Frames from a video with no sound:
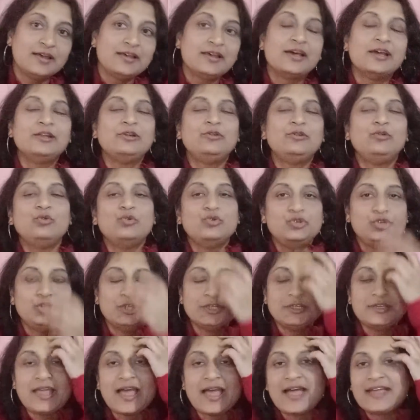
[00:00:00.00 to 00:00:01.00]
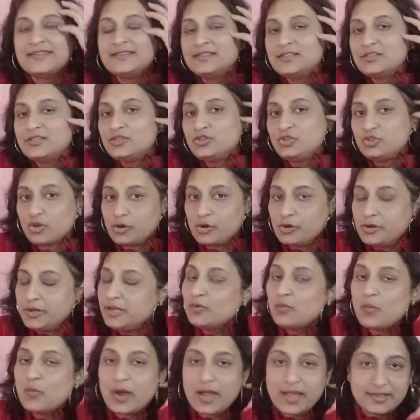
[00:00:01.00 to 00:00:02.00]
conclusion as the story
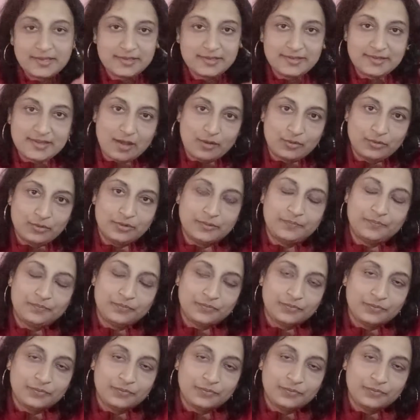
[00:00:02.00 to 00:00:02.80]
winds down.